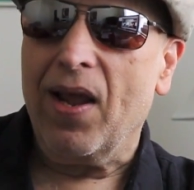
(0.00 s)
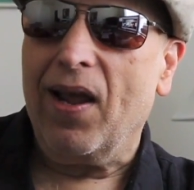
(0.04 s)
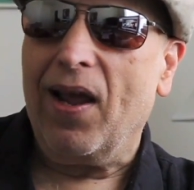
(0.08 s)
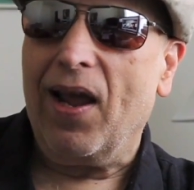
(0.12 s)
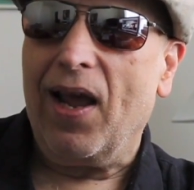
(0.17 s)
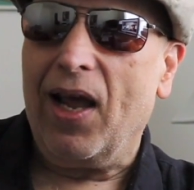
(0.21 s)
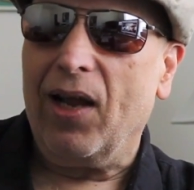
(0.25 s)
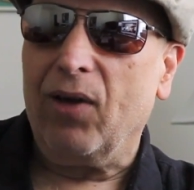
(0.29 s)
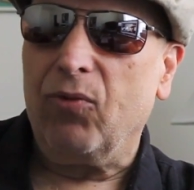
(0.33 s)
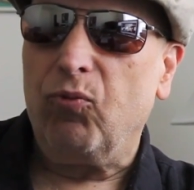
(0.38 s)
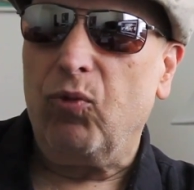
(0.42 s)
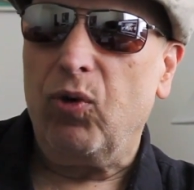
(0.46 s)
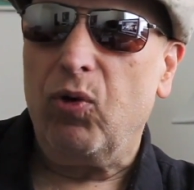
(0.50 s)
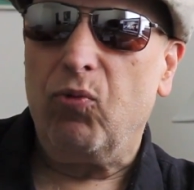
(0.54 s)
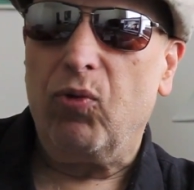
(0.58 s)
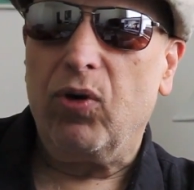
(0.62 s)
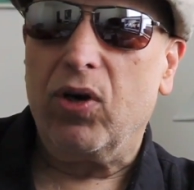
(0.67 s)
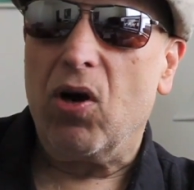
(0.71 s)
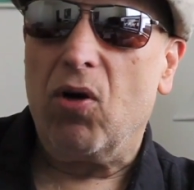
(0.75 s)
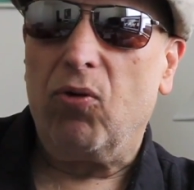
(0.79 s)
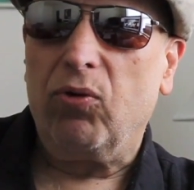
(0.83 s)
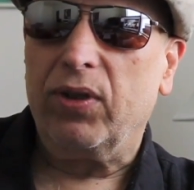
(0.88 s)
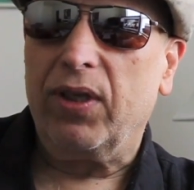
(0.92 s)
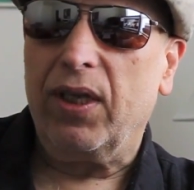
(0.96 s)
and we were
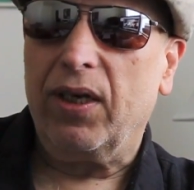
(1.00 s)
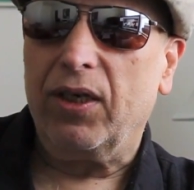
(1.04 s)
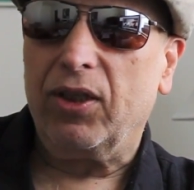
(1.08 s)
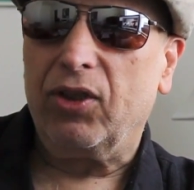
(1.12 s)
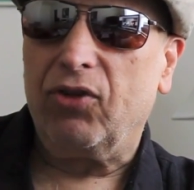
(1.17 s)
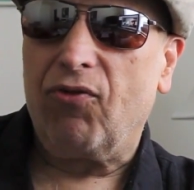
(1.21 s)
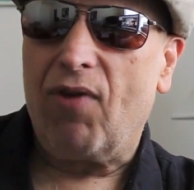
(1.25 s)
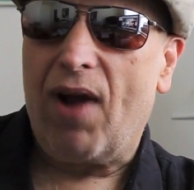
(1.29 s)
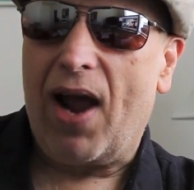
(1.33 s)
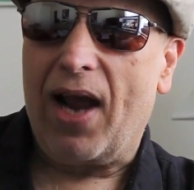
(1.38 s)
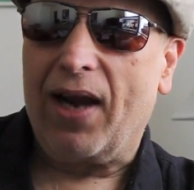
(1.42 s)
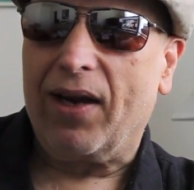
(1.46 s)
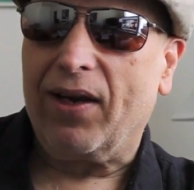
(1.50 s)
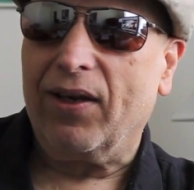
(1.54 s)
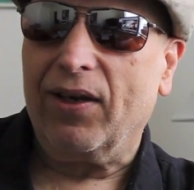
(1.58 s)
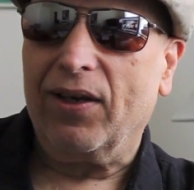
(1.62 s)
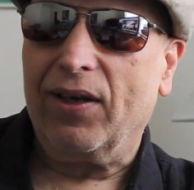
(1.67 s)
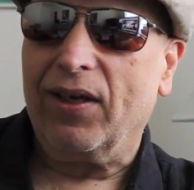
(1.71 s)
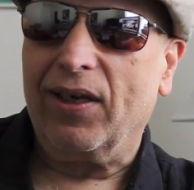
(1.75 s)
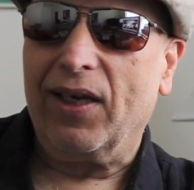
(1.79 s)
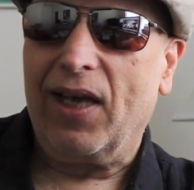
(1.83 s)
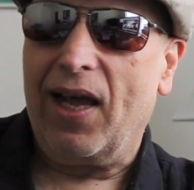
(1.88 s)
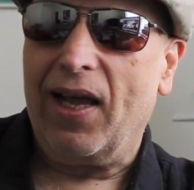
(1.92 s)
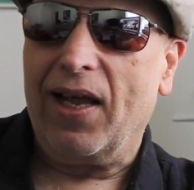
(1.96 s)
going to the track,
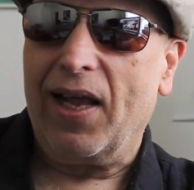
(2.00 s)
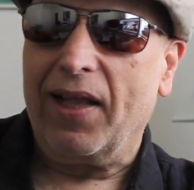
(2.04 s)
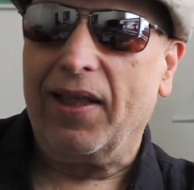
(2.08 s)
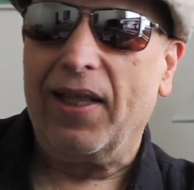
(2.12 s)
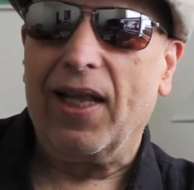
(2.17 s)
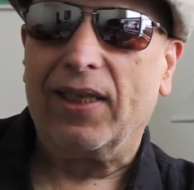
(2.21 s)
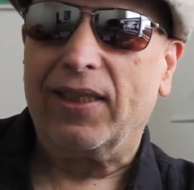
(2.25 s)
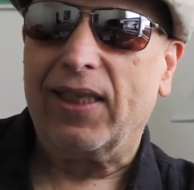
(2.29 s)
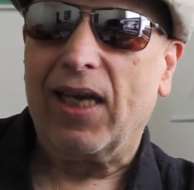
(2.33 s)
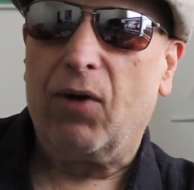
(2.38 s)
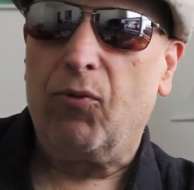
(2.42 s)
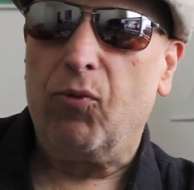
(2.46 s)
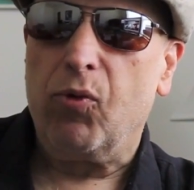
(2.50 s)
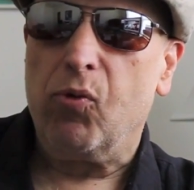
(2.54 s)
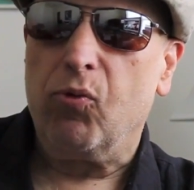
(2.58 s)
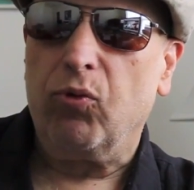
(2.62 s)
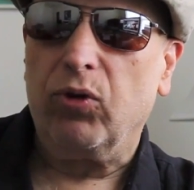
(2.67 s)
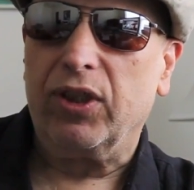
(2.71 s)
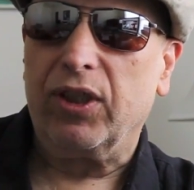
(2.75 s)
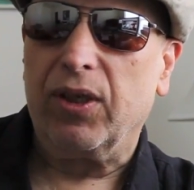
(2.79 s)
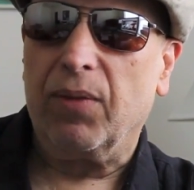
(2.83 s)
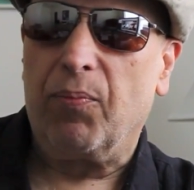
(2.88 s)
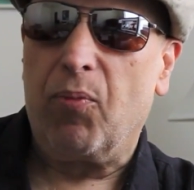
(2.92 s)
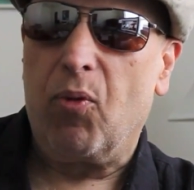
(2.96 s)
and that's how we were
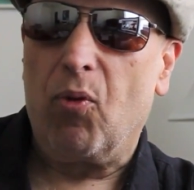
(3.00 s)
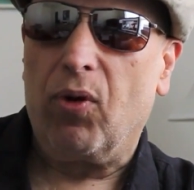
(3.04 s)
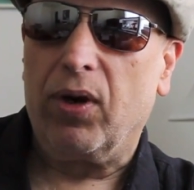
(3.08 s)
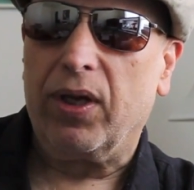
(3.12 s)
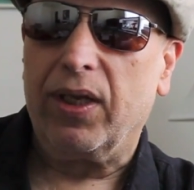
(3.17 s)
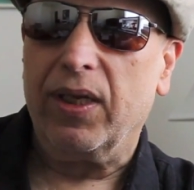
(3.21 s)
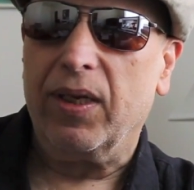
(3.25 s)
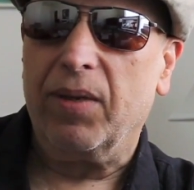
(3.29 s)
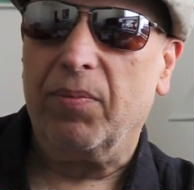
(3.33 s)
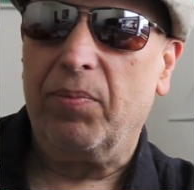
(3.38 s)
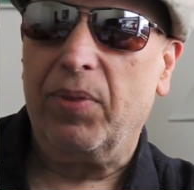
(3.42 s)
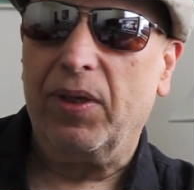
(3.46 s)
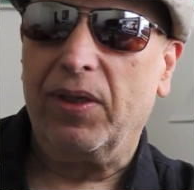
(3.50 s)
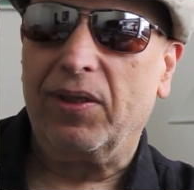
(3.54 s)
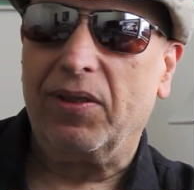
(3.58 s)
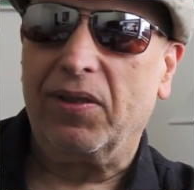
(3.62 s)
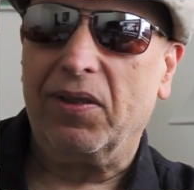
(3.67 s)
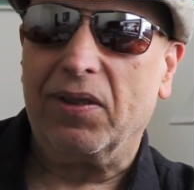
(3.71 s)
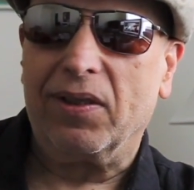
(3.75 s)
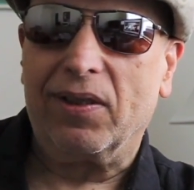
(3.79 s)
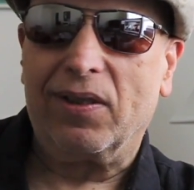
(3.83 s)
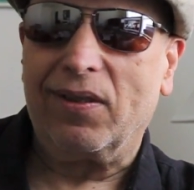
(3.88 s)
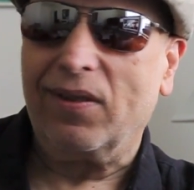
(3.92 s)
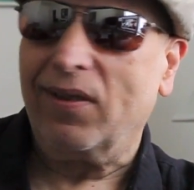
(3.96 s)
supporting the
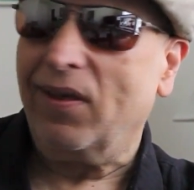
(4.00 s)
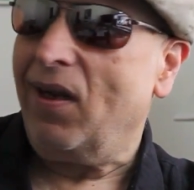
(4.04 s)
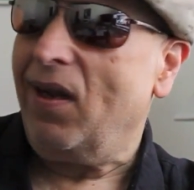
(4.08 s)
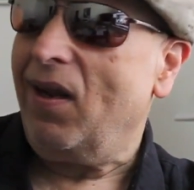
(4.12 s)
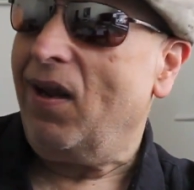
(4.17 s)
business.